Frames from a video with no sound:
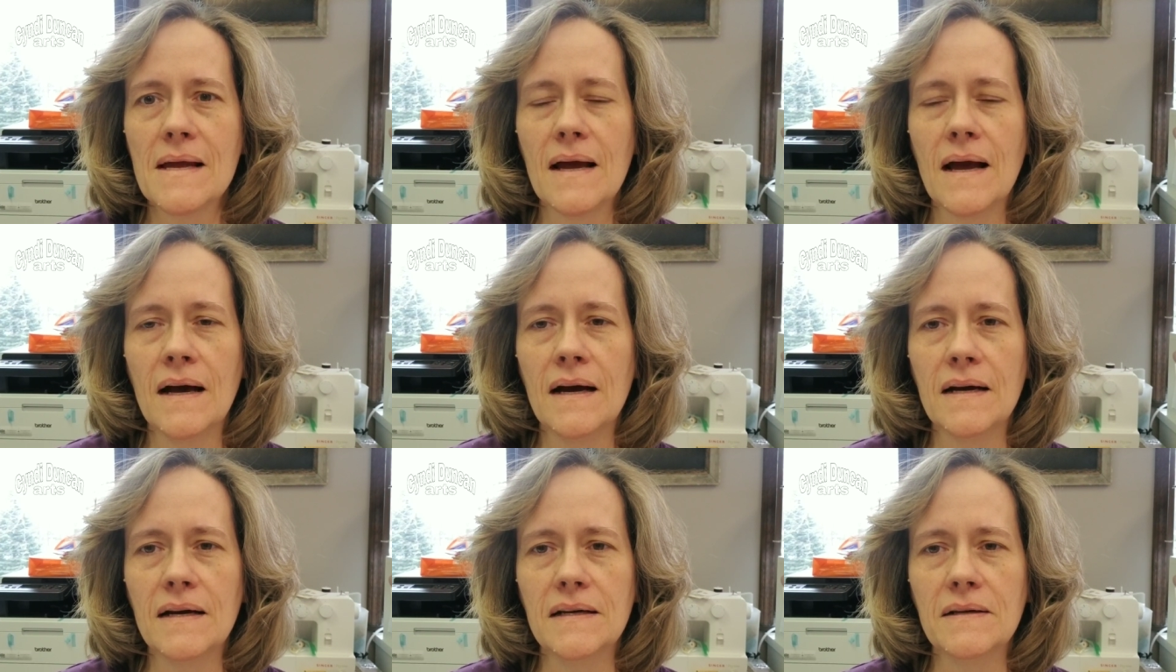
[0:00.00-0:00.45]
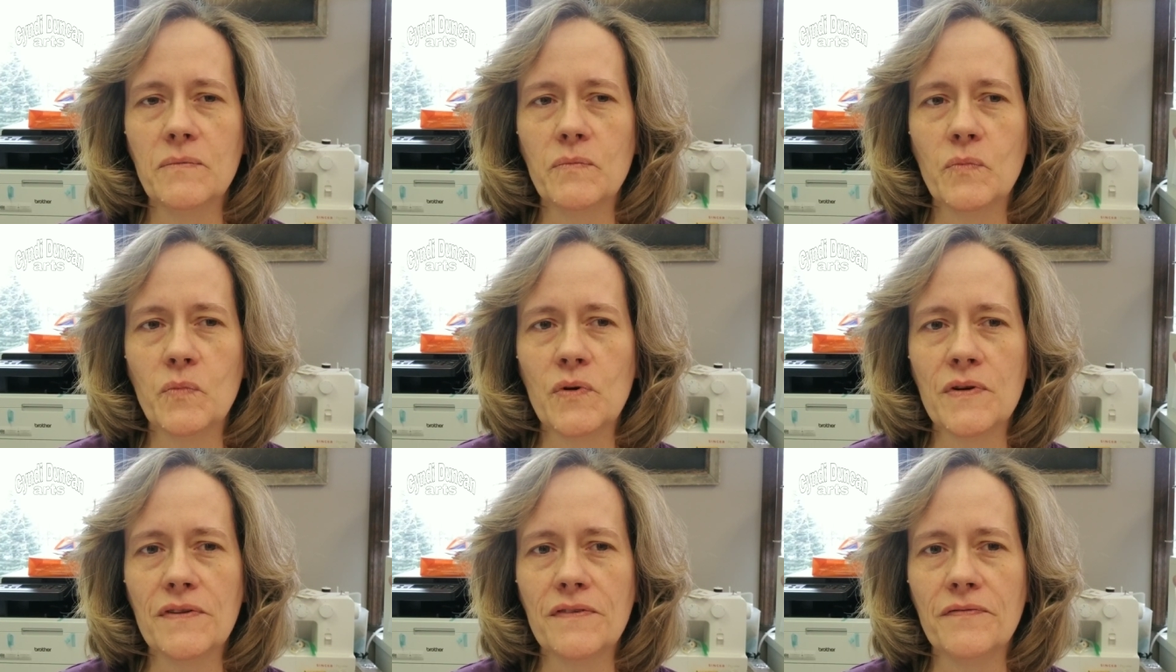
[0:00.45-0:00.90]
I
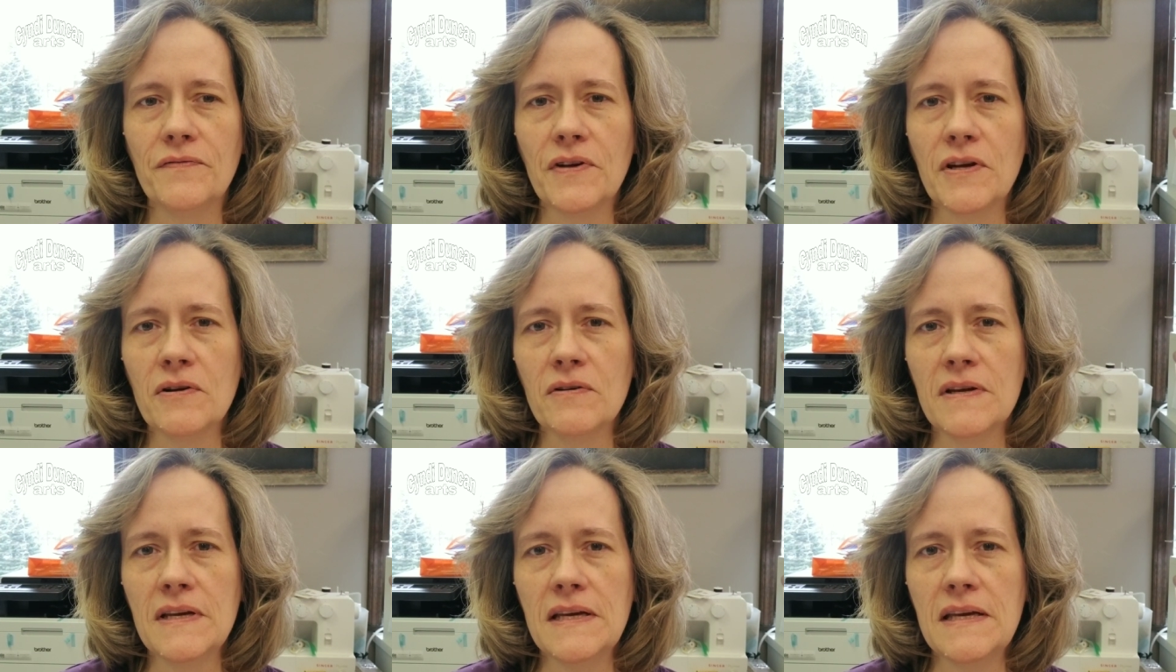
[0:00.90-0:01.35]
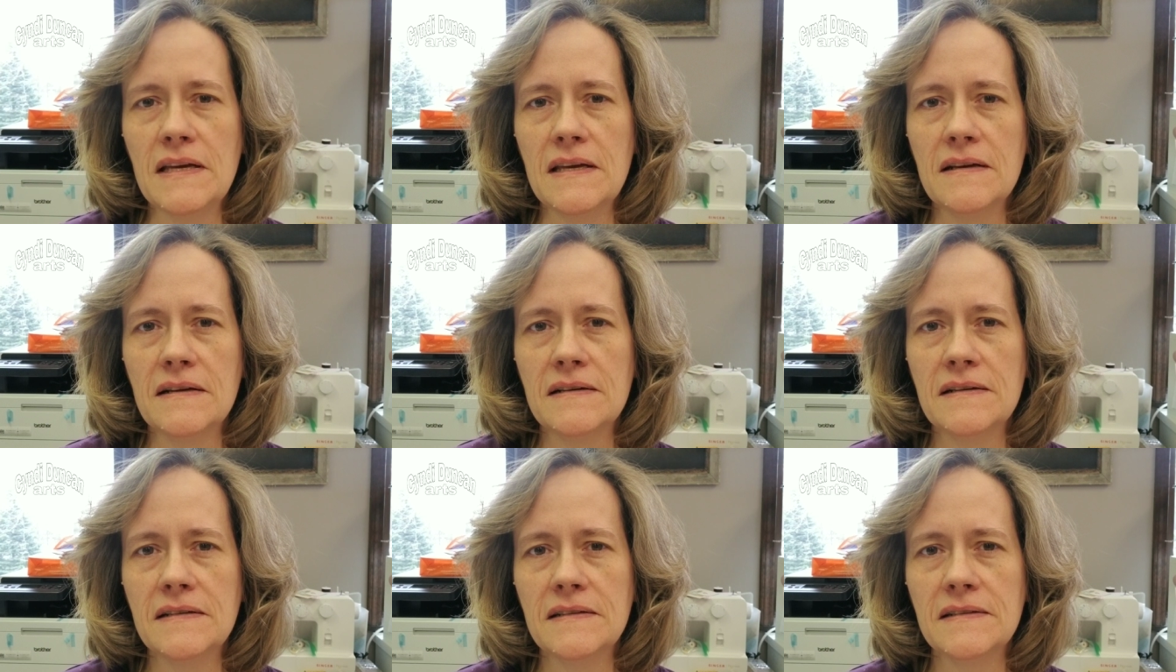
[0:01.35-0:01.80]
was
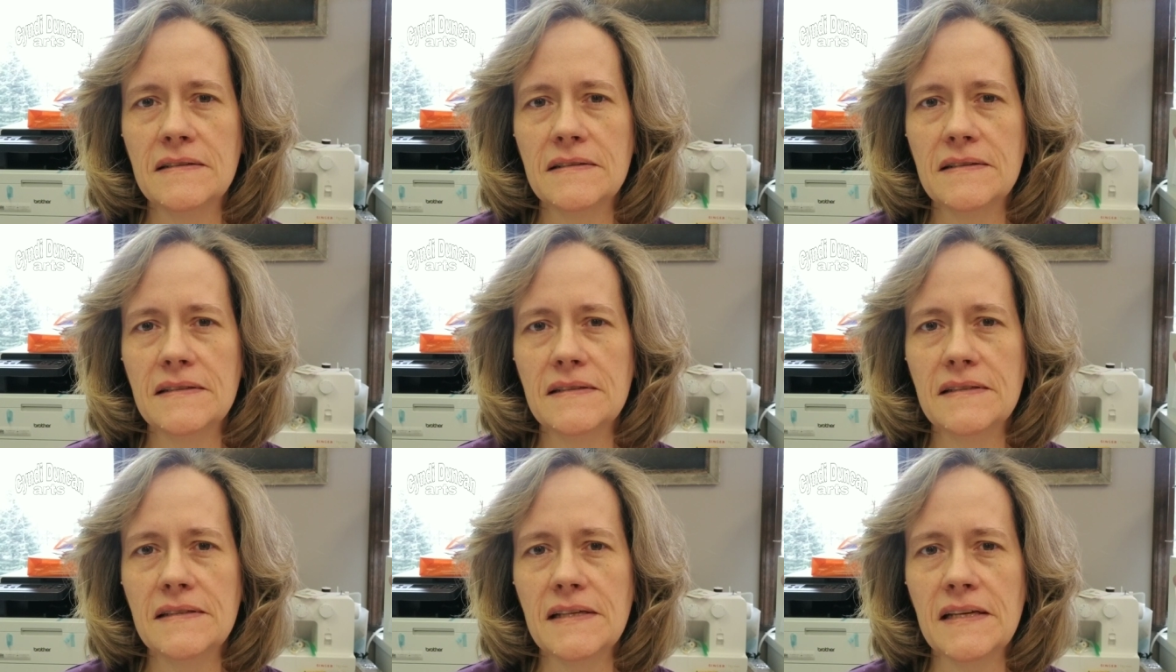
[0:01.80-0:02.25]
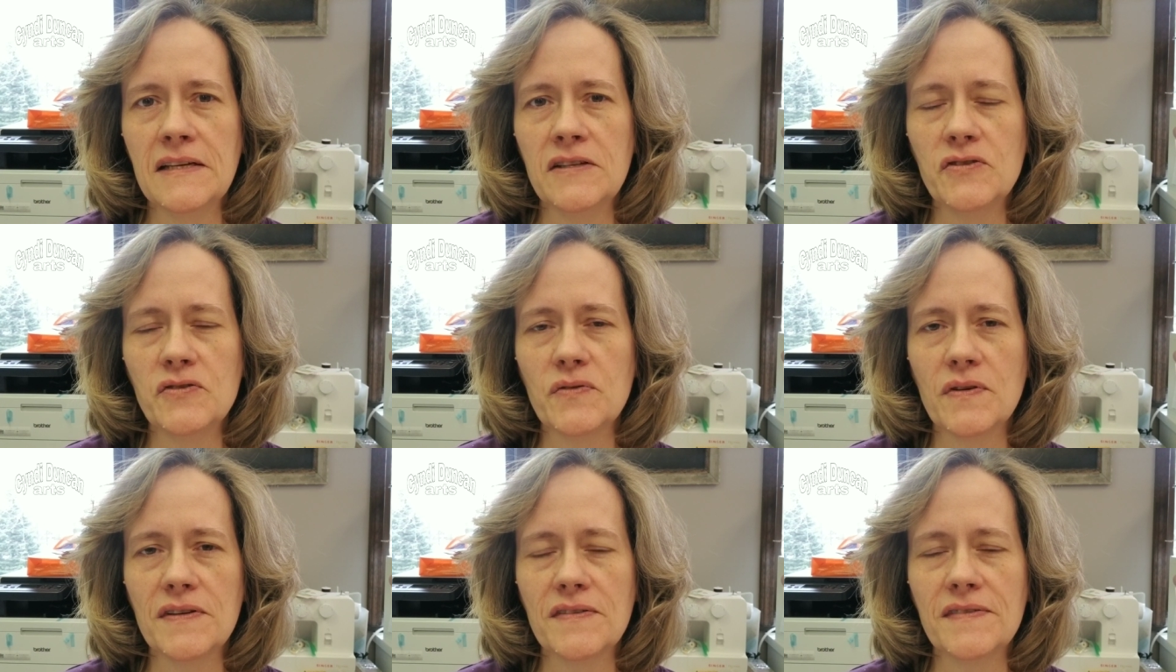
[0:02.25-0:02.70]
very
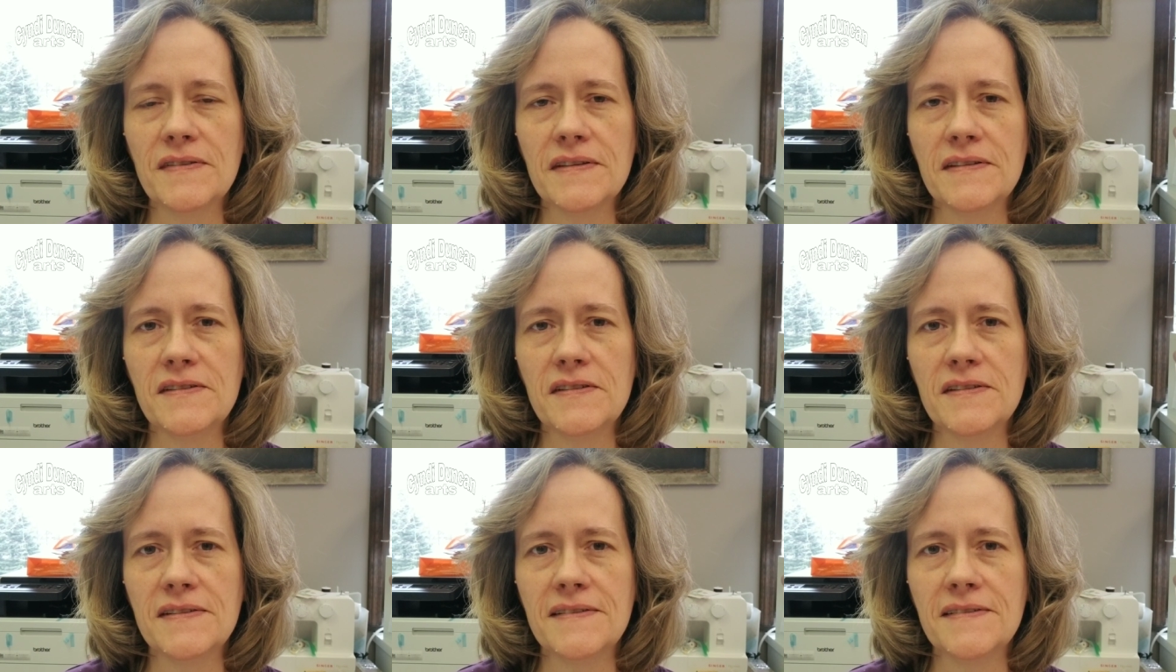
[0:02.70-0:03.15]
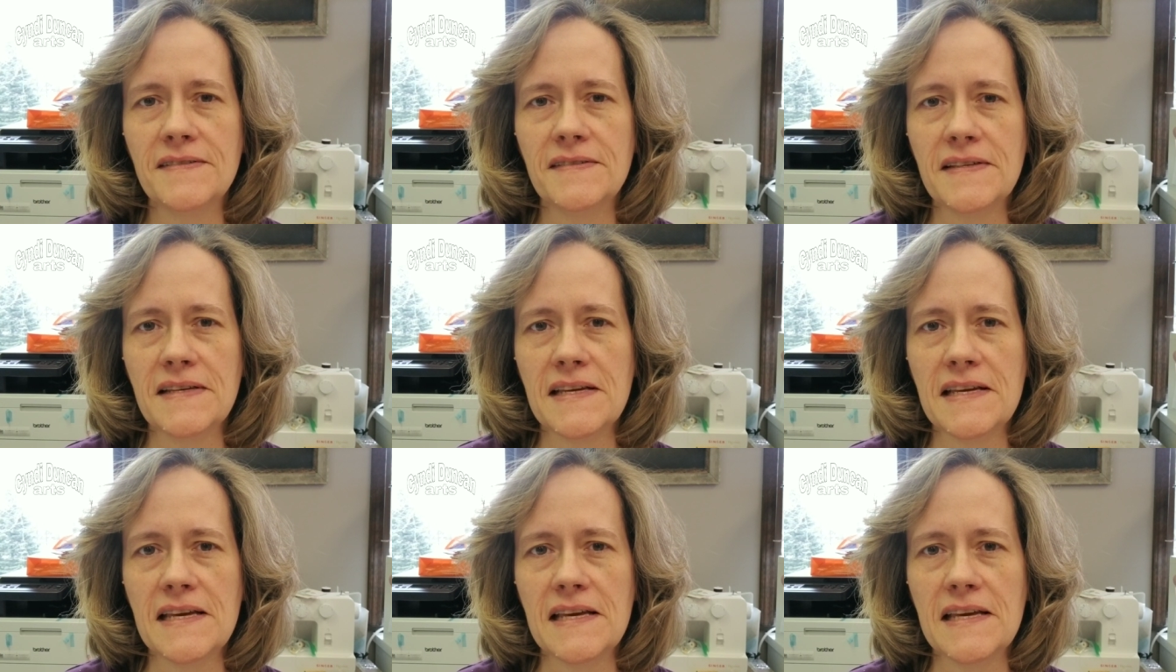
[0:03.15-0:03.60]
interested to
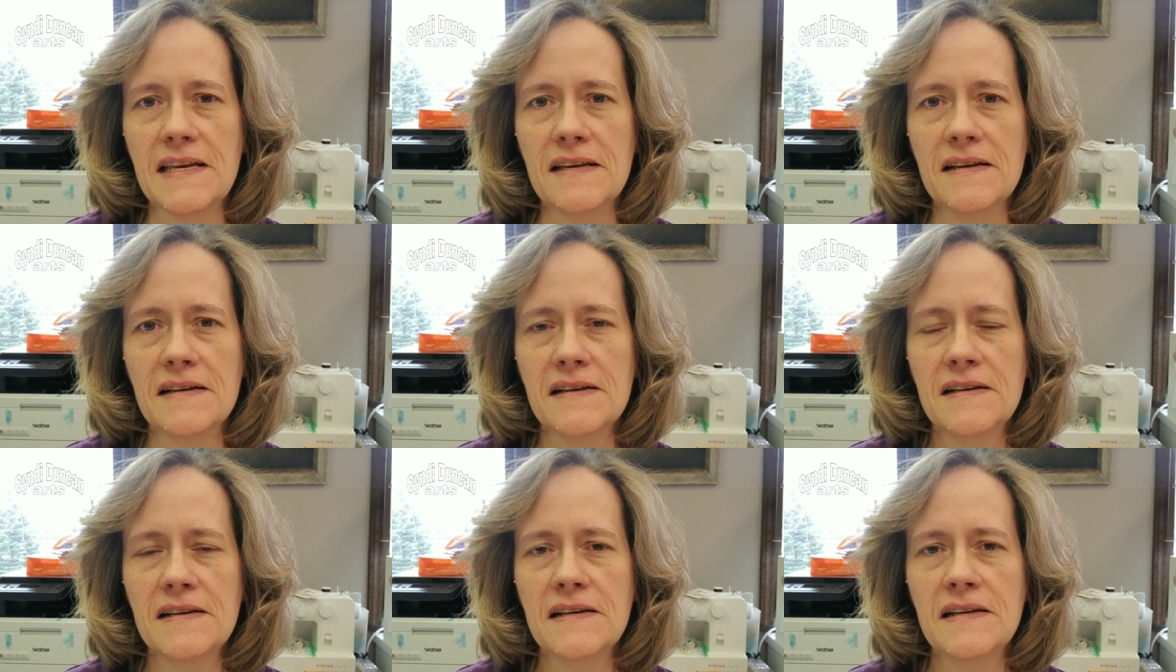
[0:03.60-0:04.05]
see